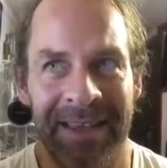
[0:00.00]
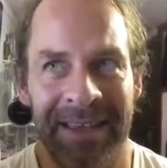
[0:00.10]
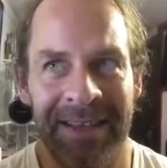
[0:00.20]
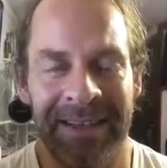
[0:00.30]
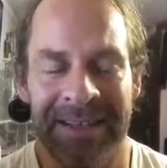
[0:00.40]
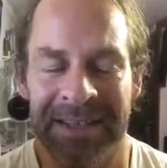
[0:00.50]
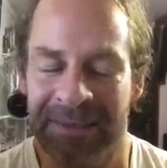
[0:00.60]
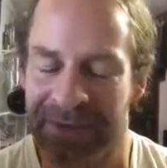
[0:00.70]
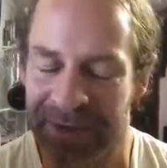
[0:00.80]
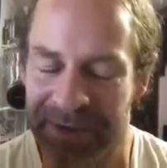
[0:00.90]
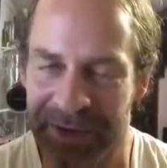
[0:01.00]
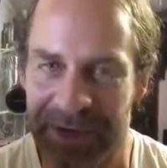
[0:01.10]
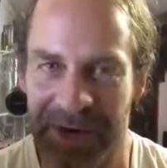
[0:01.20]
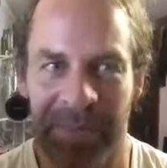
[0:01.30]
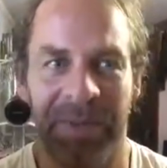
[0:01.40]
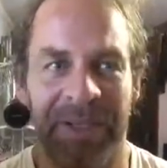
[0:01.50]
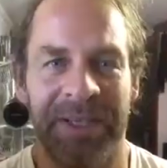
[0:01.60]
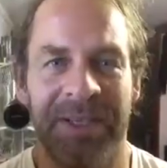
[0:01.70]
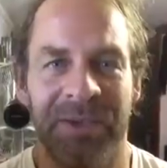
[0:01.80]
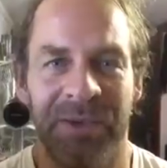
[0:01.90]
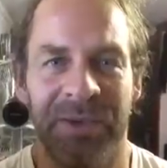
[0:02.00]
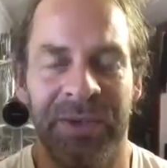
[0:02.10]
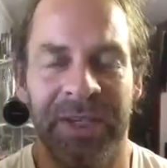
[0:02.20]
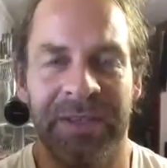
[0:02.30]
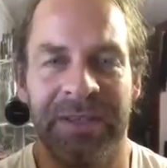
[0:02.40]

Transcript: and it's a very complex story,